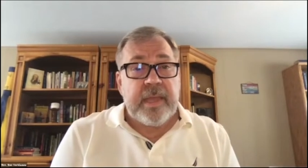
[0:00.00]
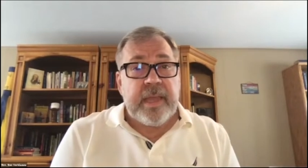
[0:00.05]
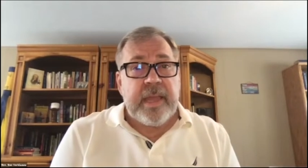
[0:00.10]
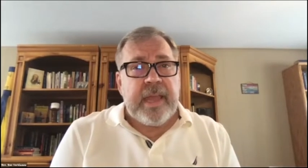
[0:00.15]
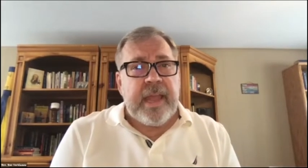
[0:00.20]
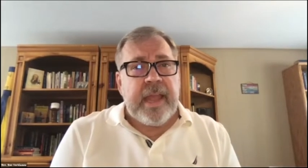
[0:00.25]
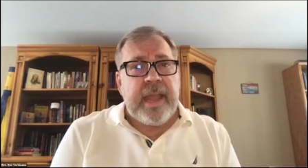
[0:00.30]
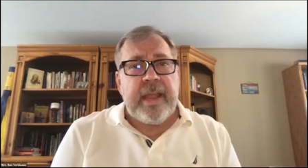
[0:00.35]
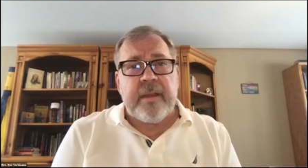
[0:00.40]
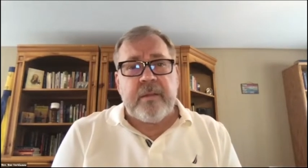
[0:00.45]

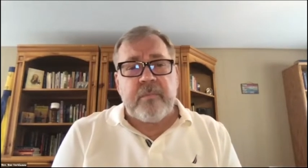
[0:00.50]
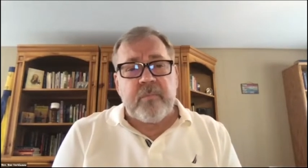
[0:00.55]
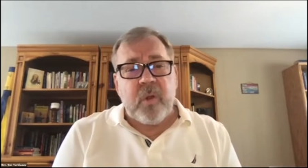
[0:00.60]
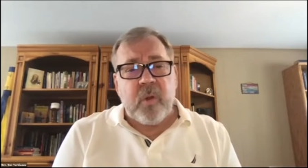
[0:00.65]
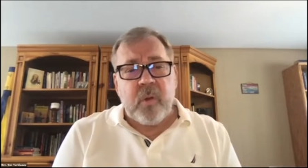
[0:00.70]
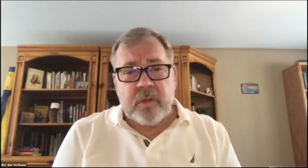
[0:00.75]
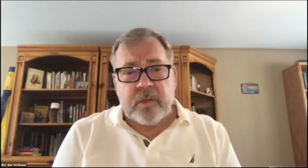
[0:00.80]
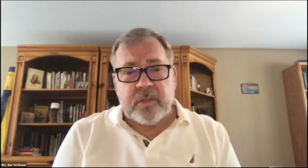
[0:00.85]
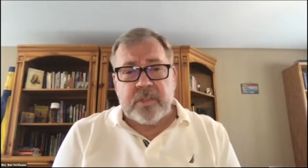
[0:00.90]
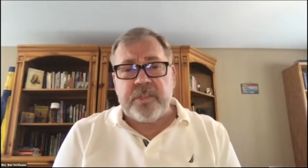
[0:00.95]
And
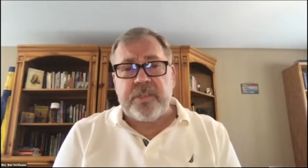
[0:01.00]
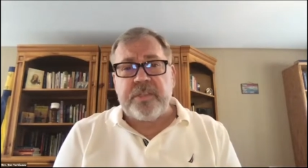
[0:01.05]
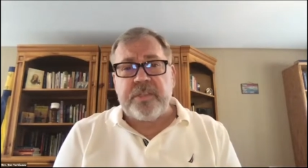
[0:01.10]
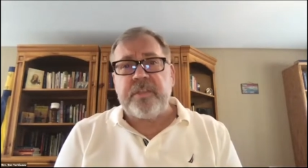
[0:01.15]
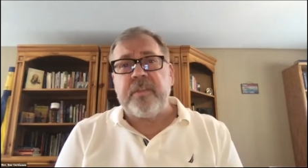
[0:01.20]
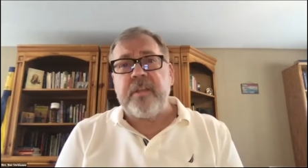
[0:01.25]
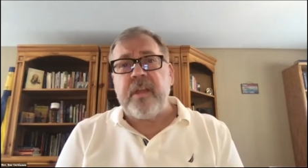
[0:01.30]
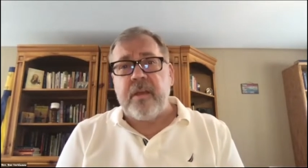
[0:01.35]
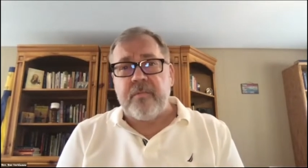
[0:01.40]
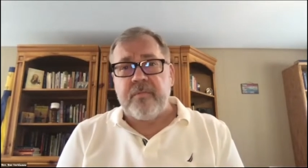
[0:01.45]
worst
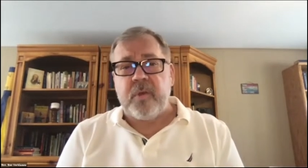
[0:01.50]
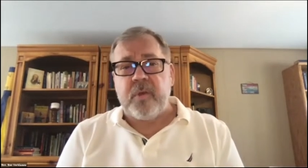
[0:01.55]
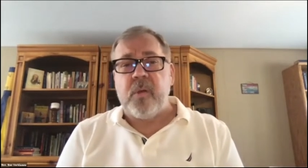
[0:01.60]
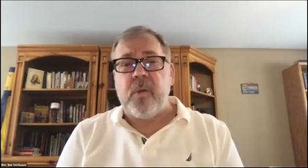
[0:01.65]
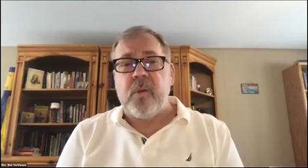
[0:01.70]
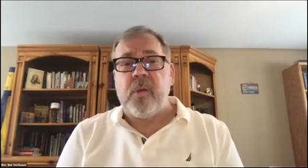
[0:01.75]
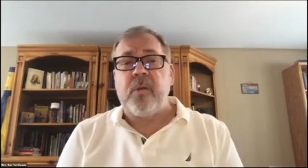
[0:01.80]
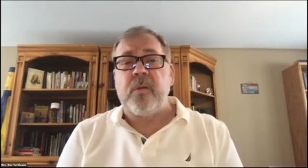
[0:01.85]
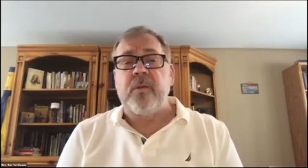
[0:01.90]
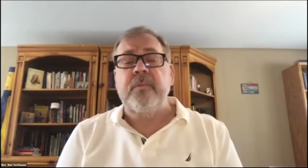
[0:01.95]
of all,
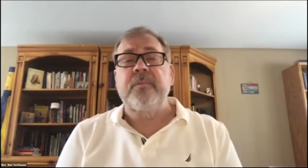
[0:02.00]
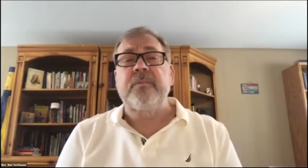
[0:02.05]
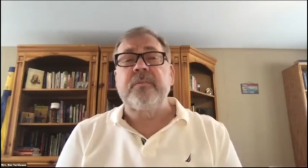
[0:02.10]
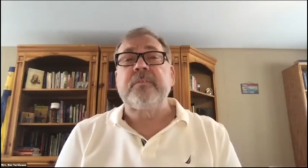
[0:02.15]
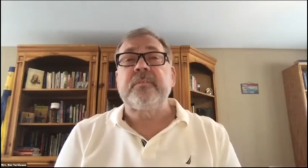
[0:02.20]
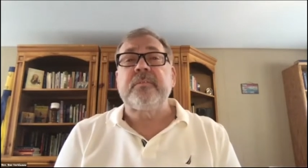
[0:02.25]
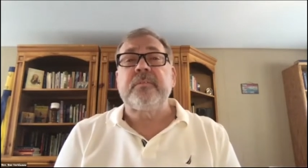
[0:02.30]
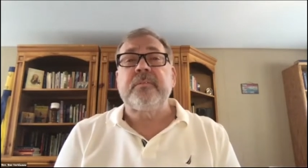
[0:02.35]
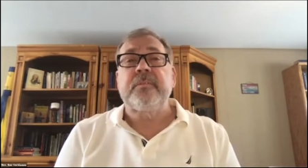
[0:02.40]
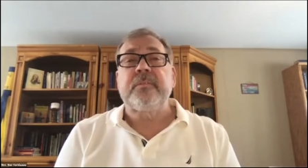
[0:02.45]

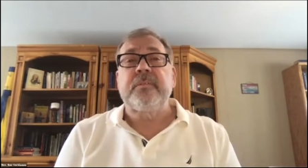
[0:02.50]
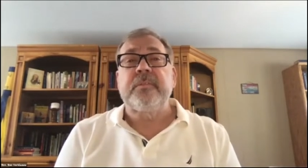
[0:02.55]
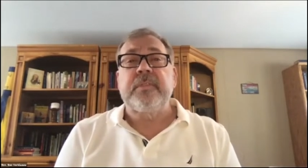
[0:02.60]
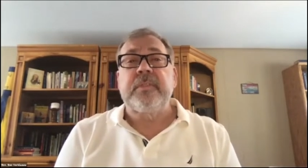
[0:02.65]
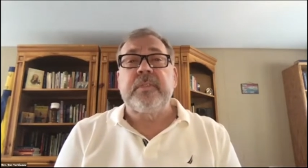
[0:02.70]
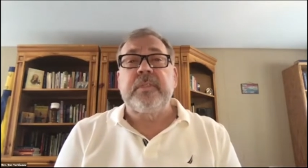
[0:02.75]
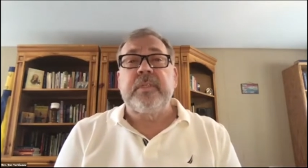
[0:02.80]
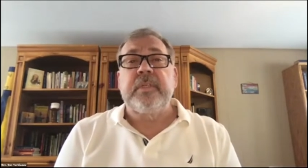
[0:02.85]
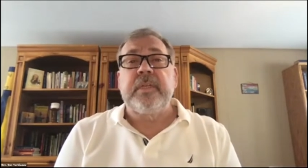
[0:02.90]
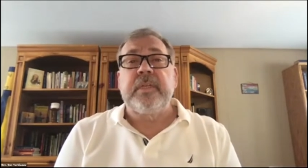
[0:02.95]

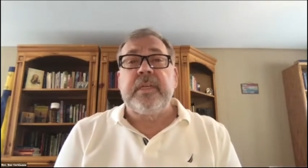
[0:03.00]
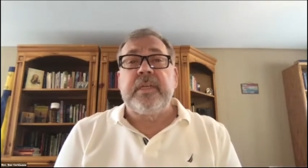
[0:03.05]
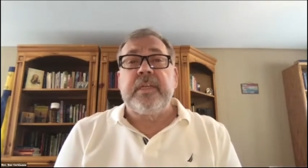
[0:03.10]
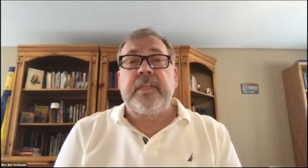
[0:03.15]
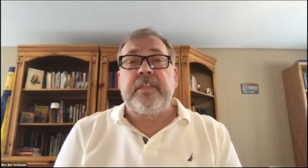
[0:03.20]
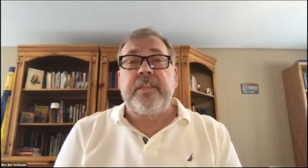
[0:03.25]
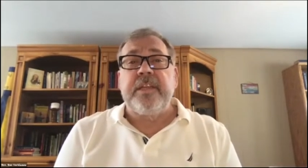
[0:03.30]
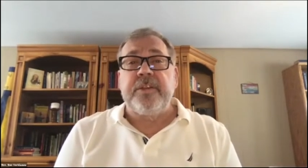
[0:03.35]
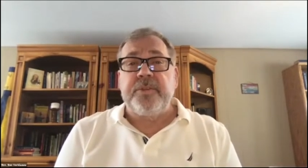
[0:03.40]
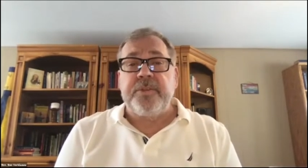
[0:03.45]

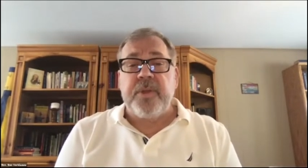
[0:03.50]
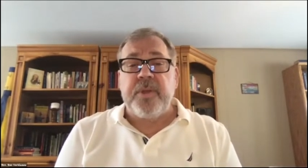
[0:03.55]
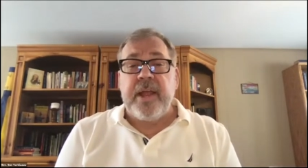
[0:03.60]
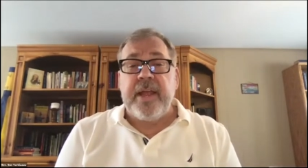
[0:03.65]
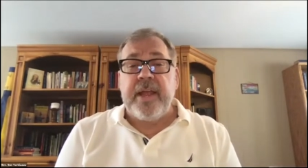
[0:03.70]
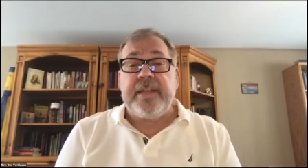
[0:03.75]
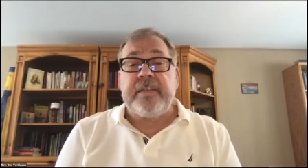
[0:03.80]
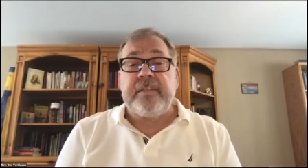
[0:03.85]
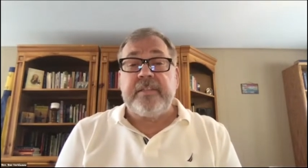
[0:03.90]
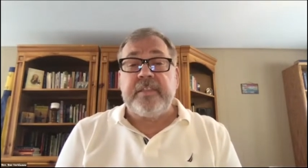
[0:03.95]
they're
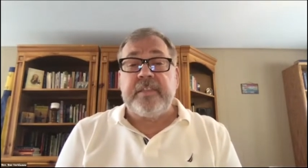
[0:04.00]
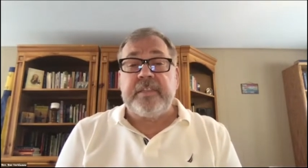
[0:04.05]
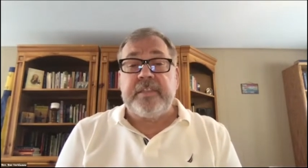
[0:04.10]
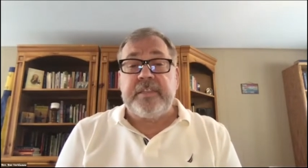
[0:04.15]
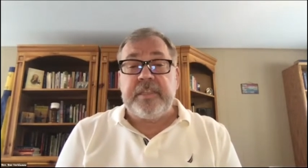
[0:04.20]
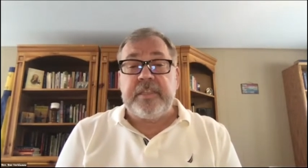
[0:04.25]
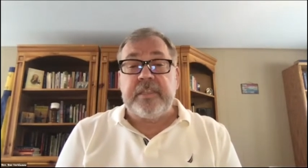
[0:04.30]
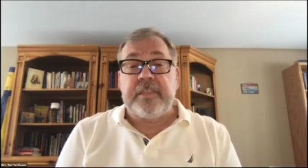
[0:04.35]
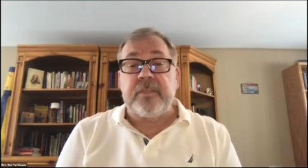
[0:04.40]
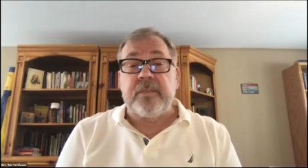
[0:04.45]
trying to
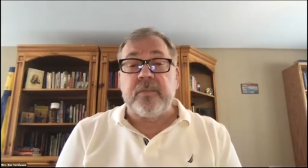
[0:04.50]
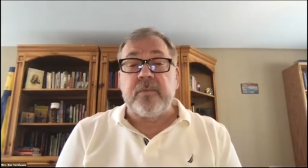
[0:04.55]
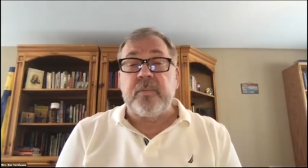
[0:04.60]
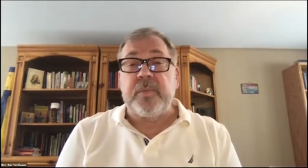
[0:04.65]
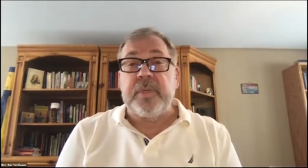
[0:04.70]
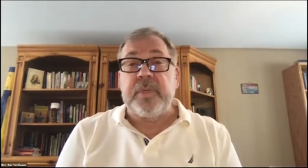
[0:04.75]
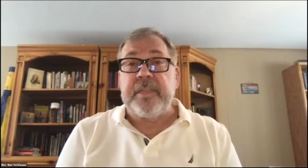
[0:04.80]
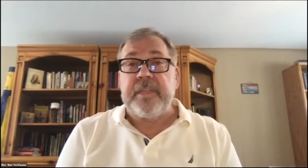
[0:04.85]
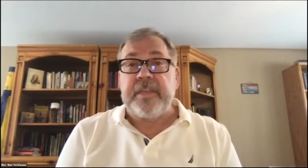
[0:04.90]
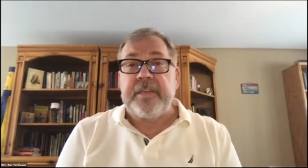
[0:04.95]
deal
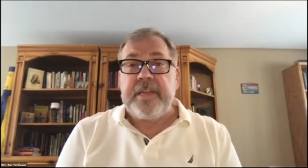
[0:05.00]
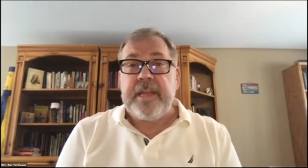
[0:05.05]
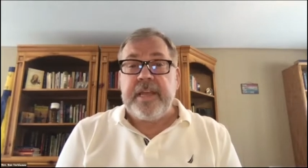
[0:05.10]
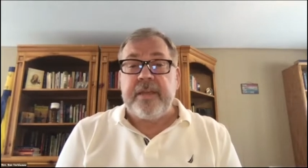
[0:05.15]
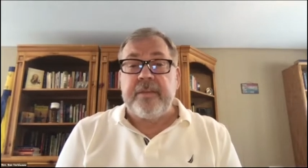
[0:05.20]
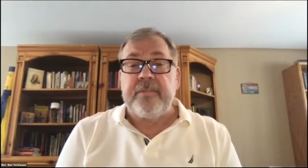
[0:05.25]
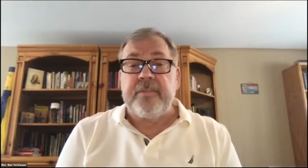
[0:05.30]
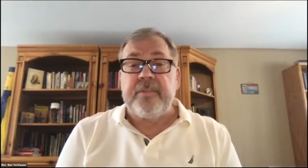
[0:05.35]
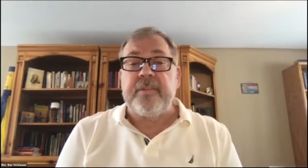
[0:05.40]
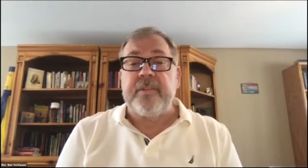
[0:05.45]
with the
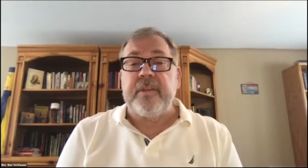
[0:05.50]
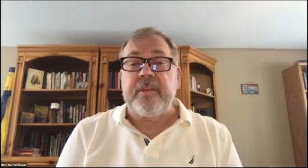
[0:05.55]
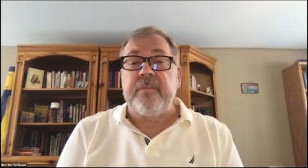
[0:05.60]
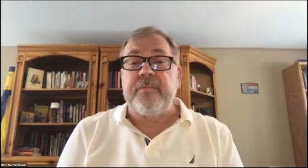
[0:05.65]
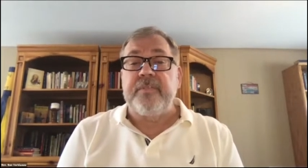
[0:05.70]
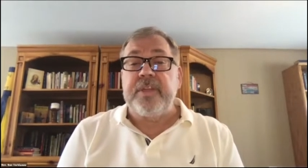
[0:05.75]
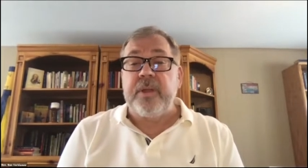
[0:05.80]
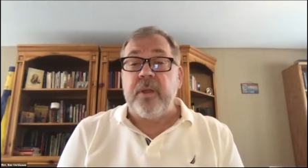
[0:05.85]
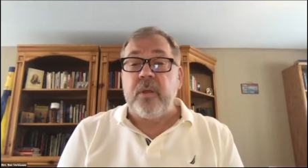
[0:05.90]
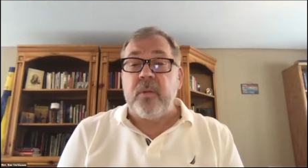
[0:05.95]
death of
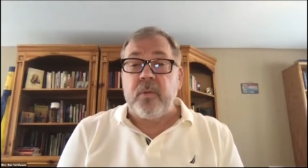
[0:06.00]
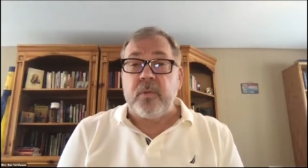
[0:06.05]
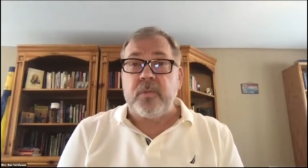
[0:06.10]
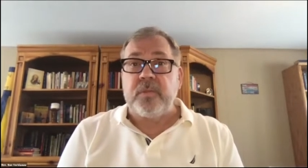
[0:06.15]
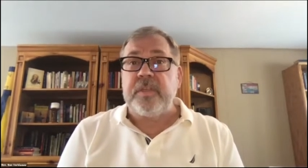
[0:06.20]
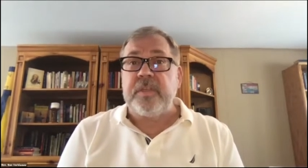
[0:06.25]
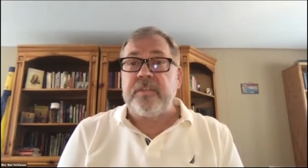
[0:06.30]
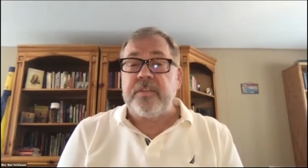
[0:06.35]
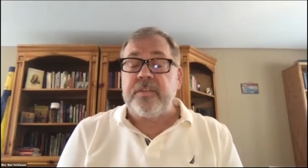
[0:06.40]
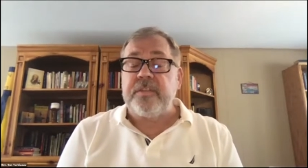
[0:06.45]
their
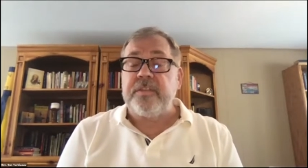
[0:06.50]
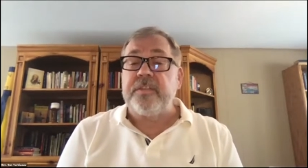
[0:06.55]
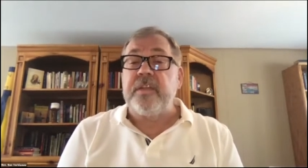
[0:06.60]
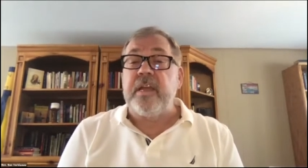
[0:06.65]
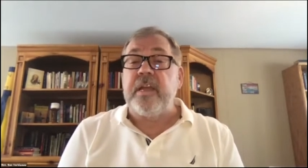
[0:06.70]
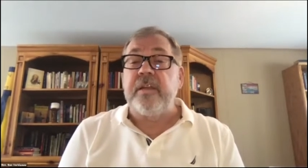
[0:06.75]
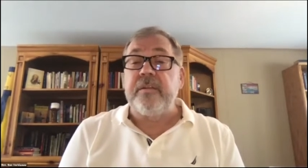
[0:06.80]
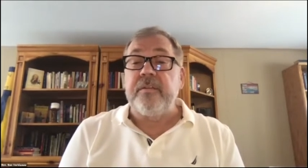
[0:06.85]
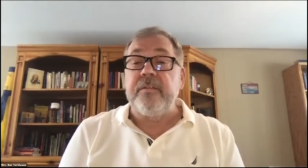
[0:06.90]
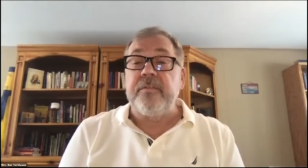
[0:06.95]
oldest
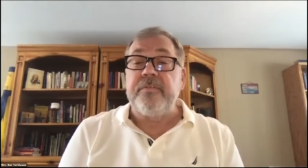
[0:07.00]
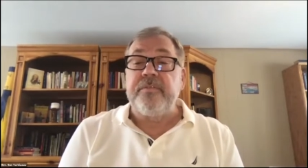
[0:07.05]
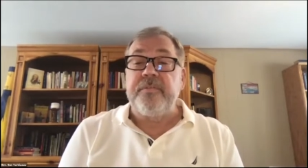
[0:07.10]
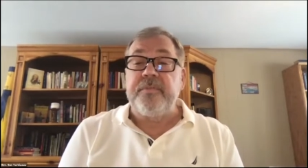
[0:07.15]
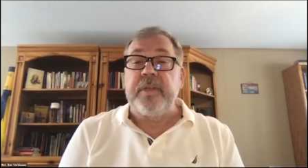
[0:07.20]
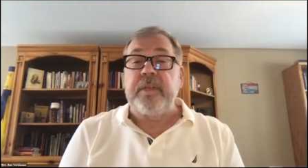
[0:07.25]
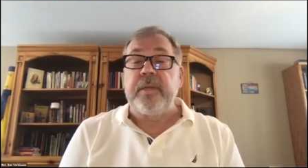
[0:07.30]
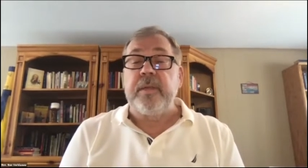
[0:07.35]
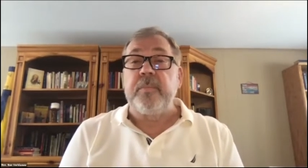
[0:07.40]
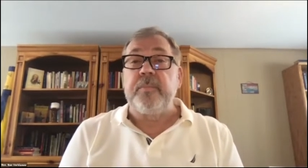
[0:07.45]
son,
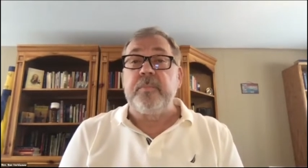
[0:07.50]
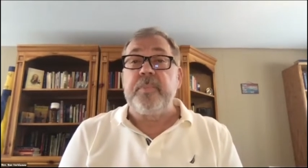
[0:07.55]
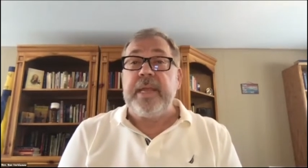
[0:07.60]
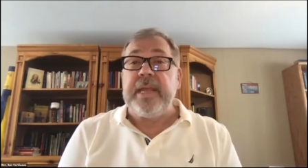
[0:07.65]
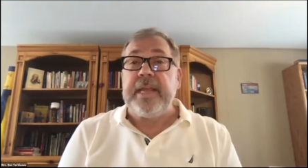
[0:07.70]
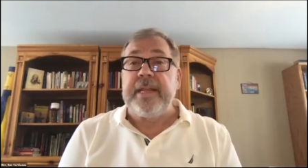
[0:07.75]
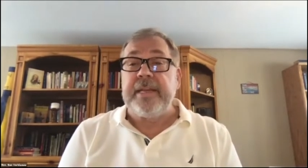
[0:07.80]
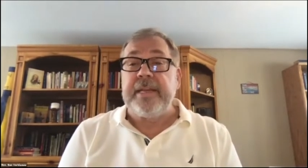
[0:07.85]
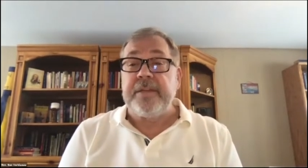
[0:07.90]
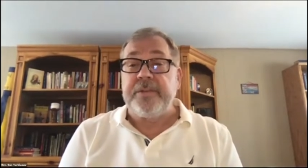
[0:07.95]
Philip,
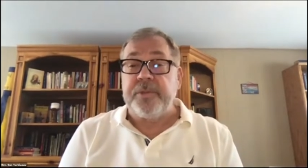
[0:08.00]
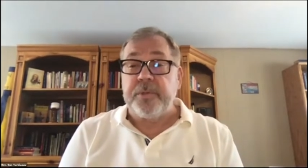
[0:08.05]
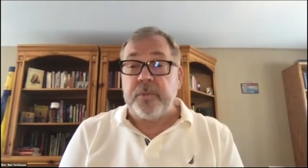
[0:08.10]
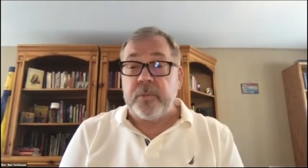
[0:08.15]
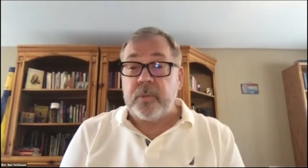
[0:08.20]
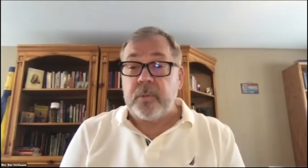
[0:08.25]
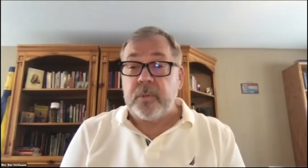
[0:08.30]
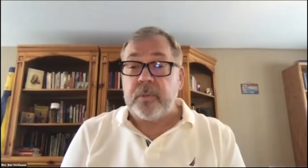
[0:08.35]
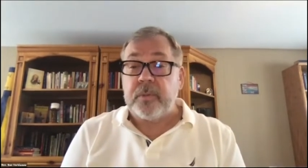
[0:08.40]
in a duel.